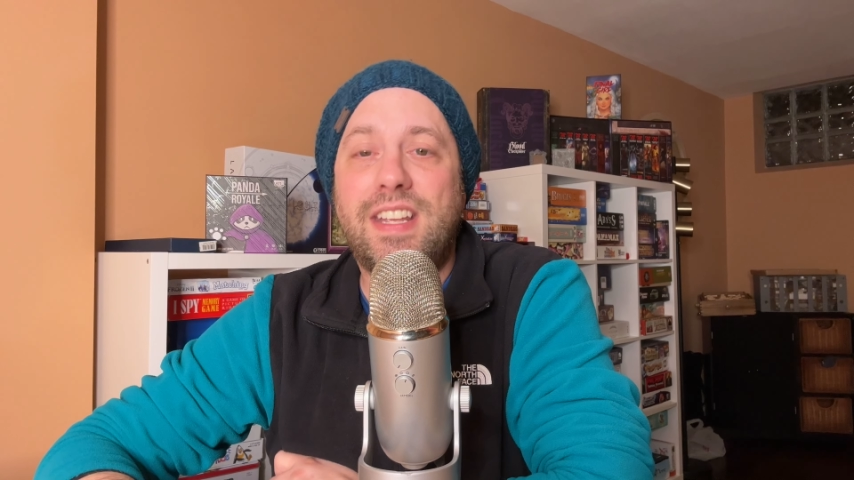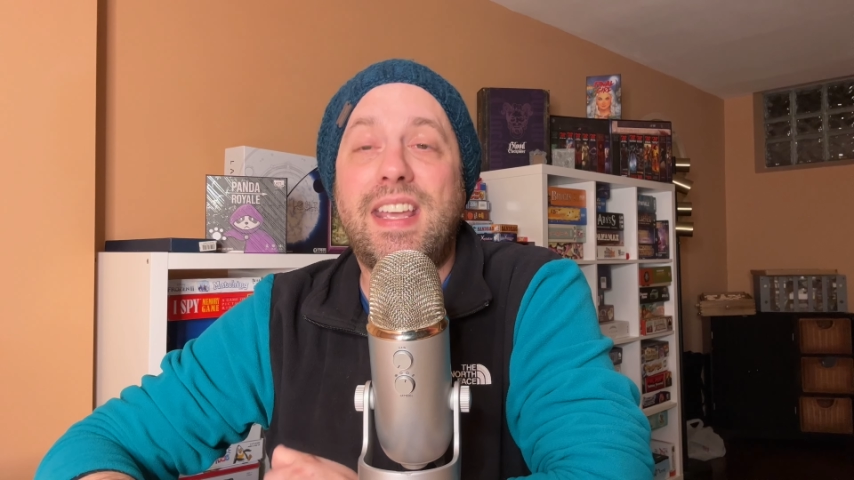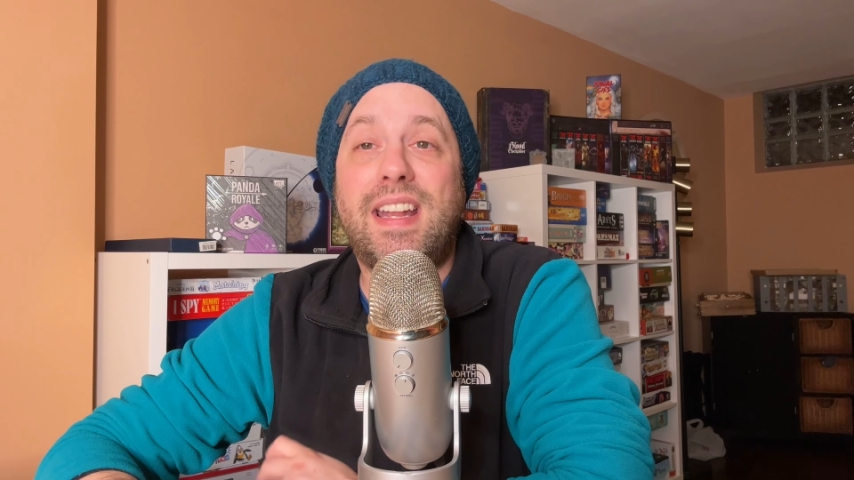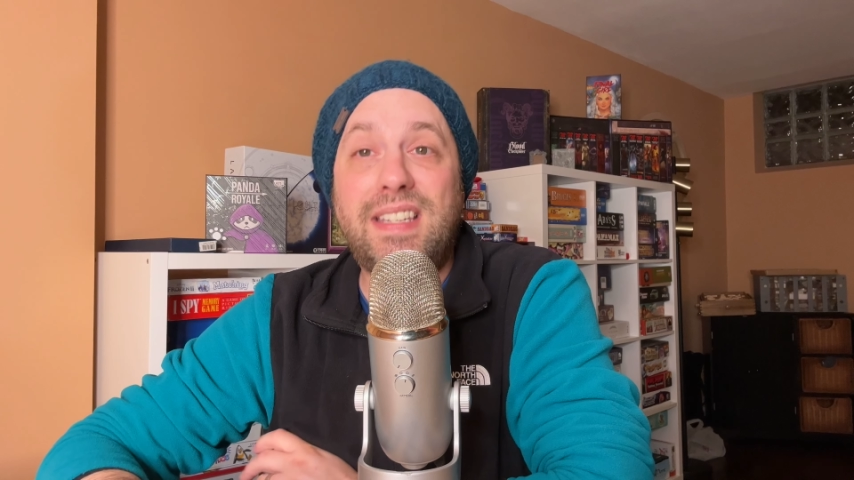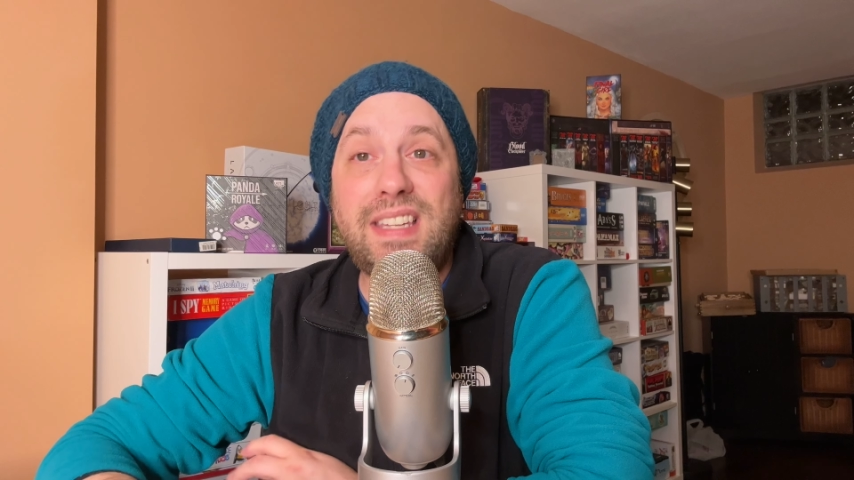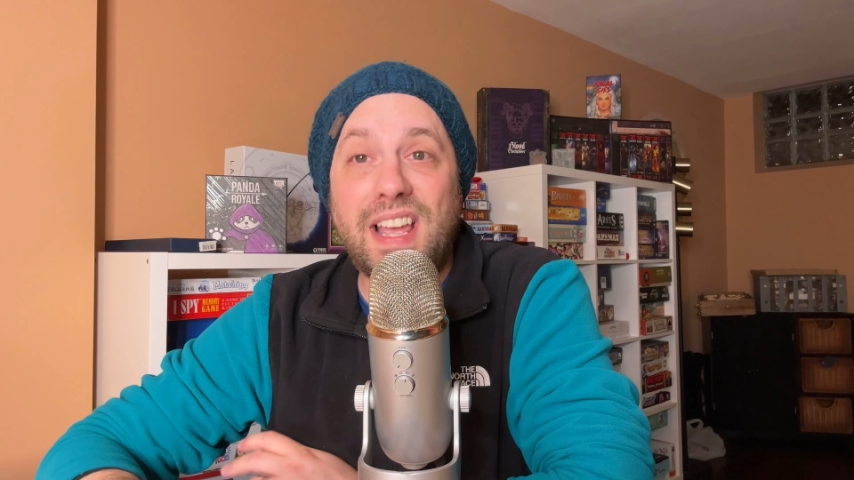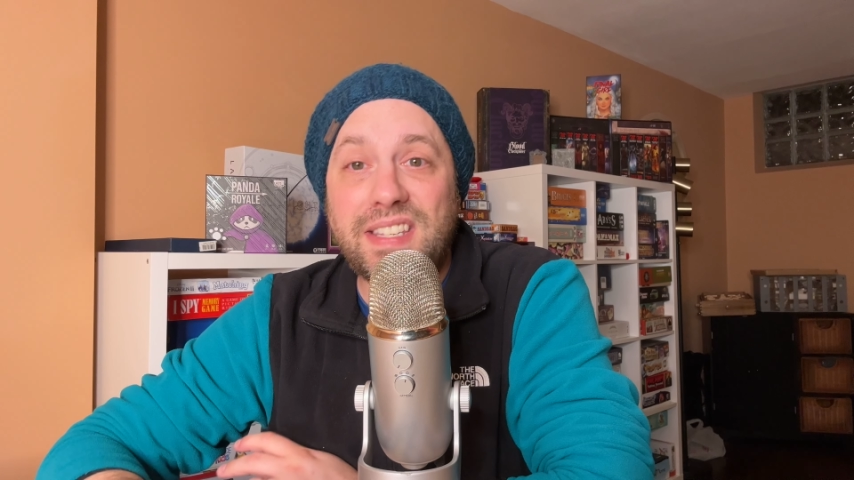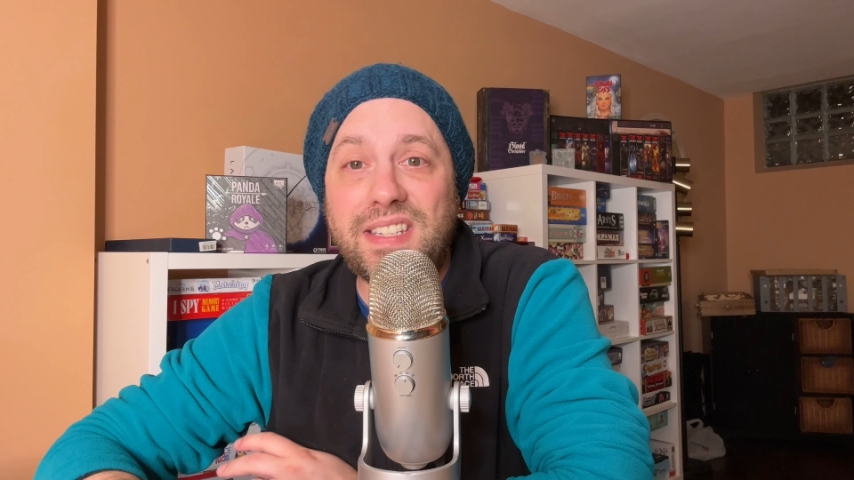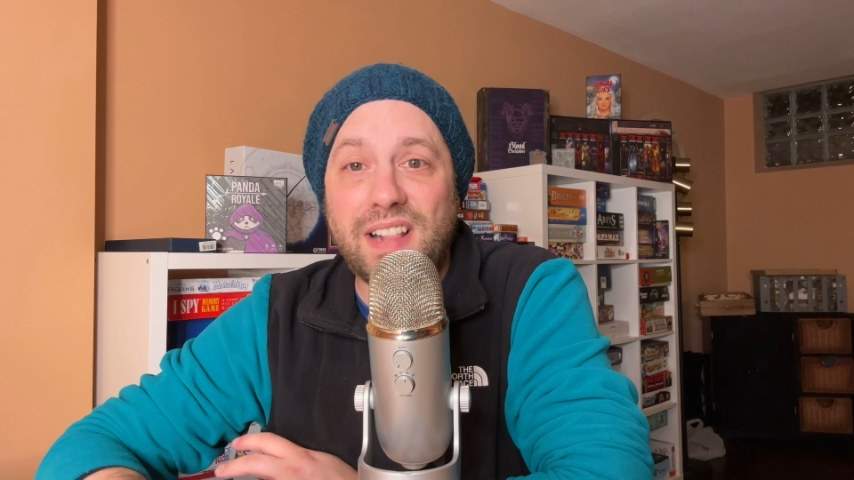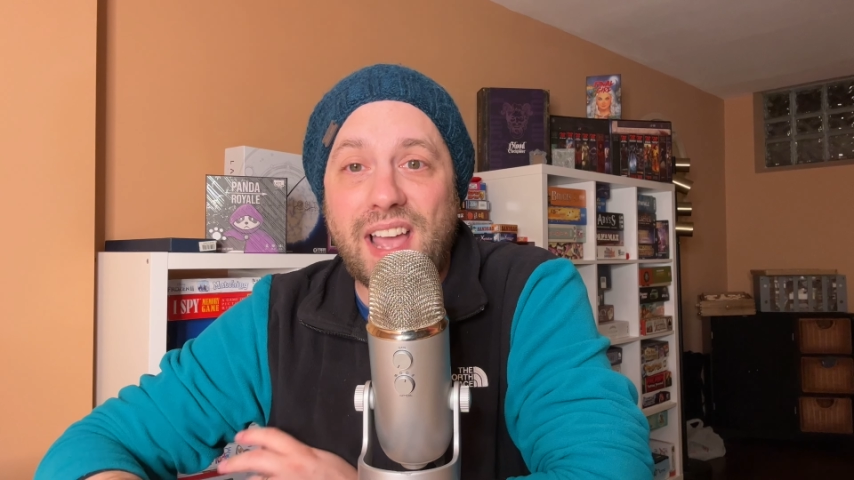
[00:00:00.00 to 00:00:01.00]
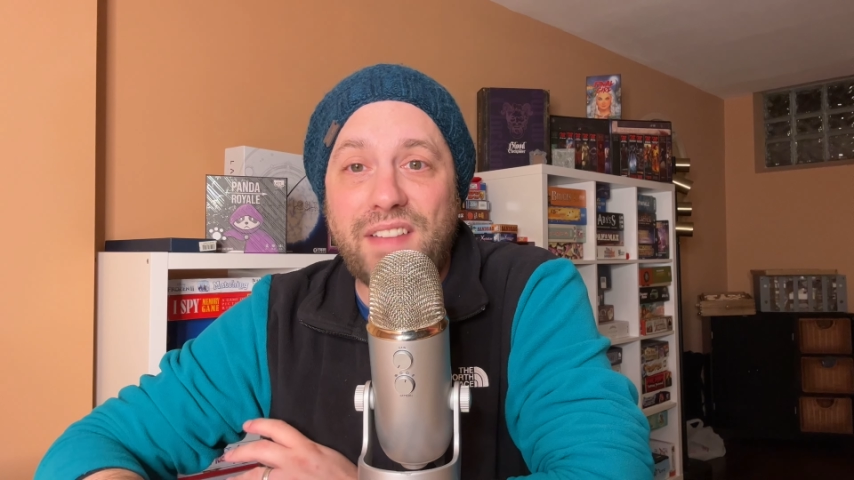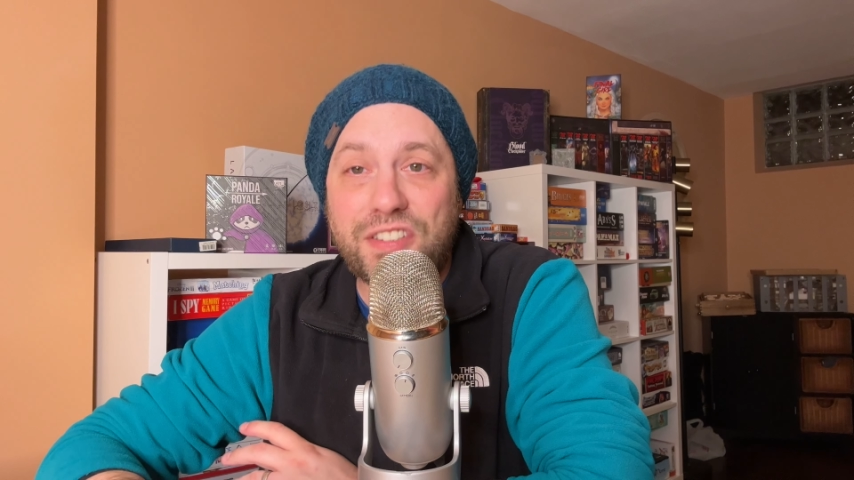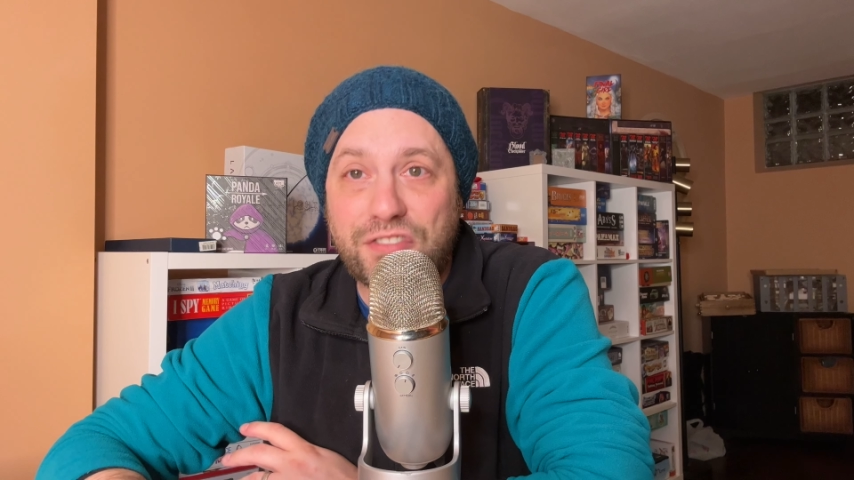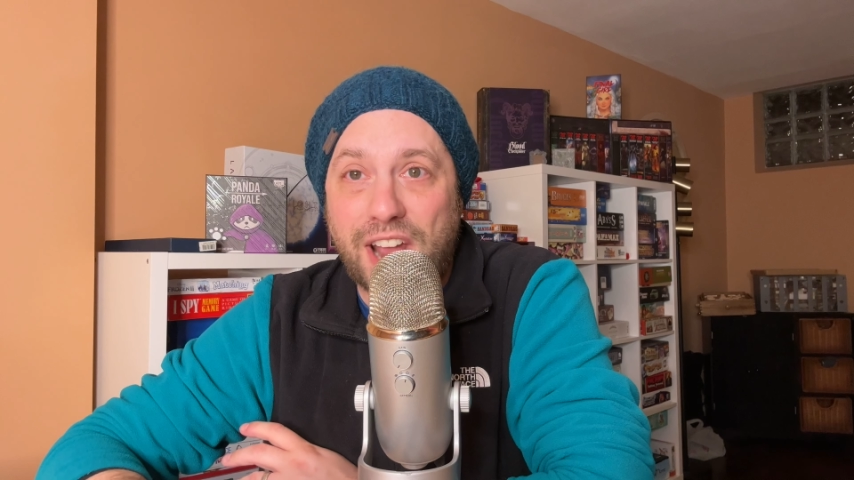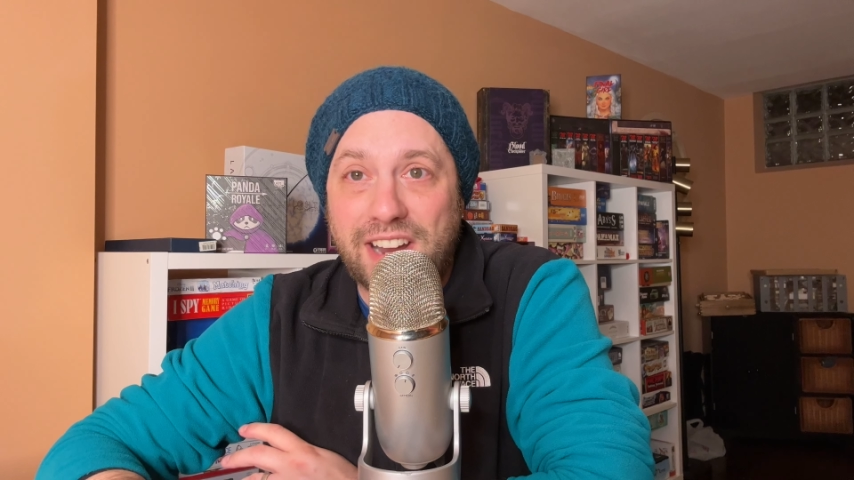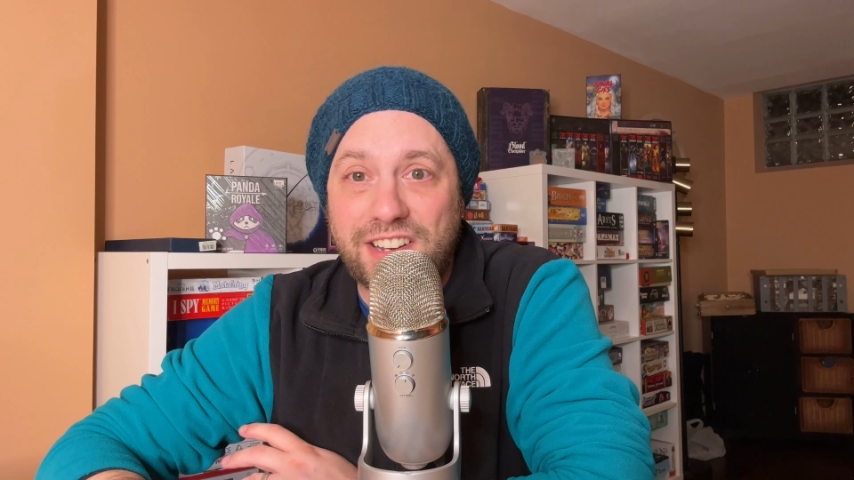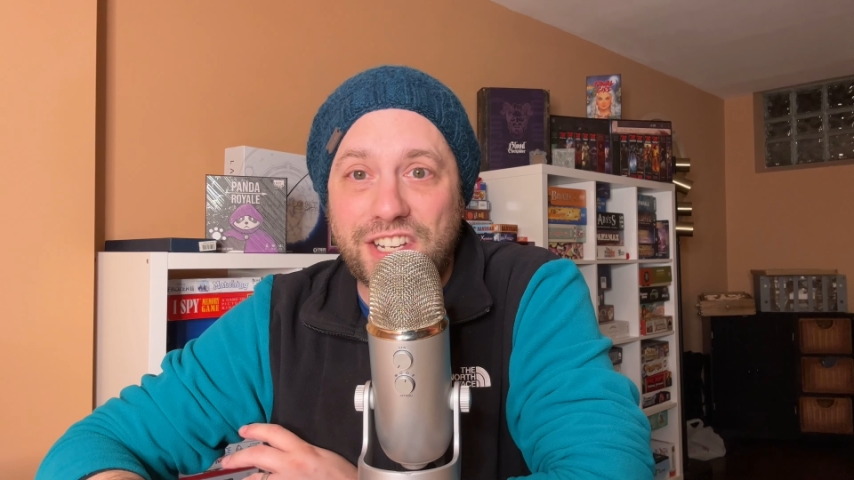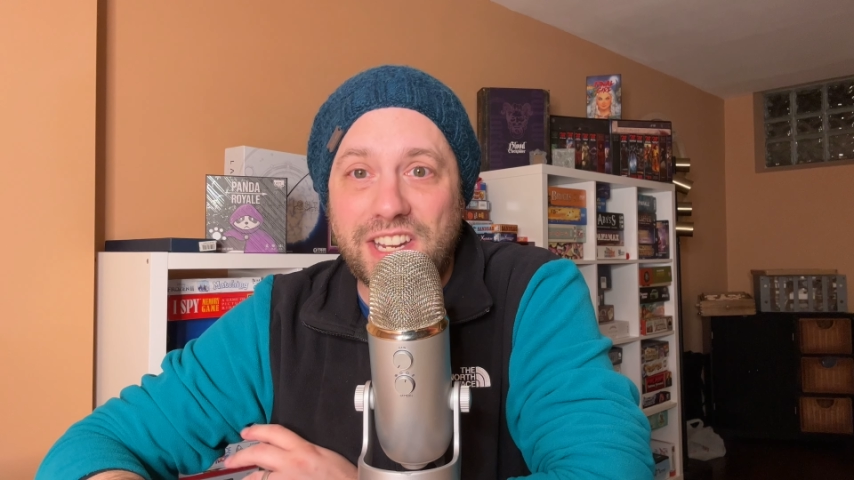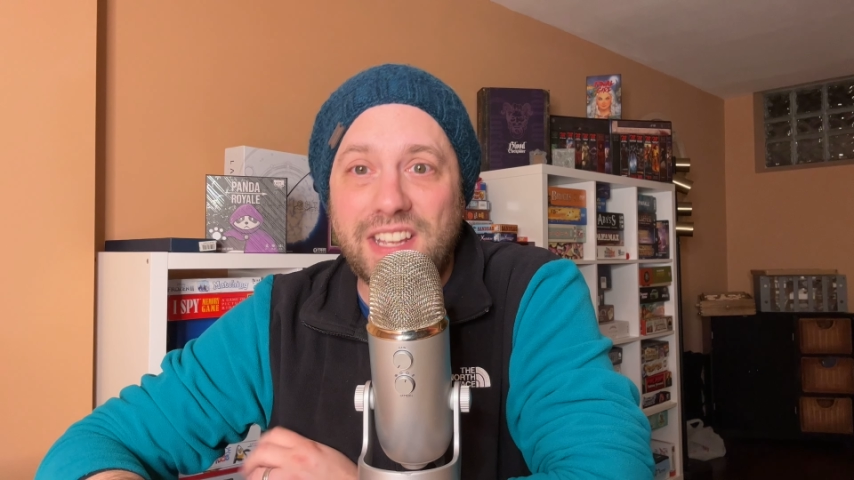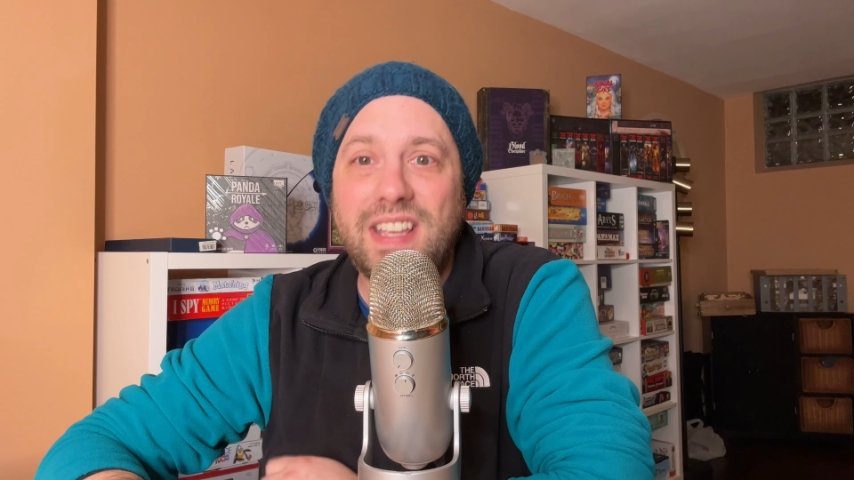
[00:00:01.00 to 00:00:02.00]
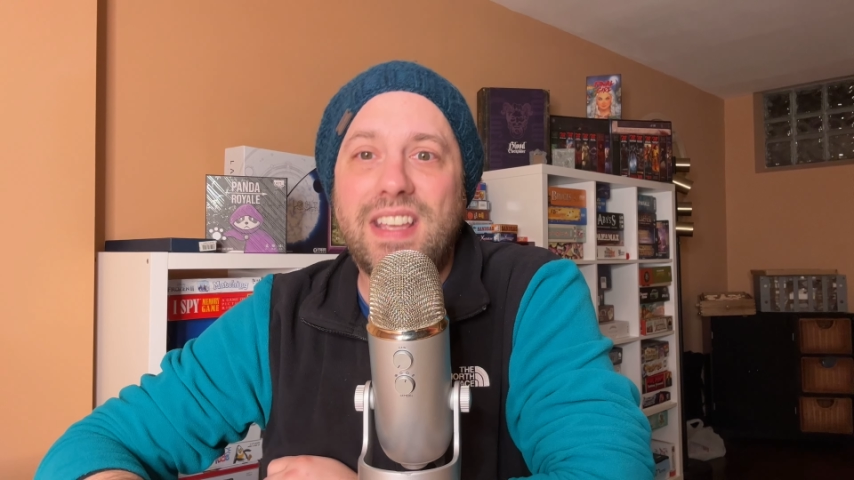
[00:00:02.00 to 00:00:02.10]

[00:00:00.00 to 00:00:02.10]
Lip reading: yet it does still have strategy.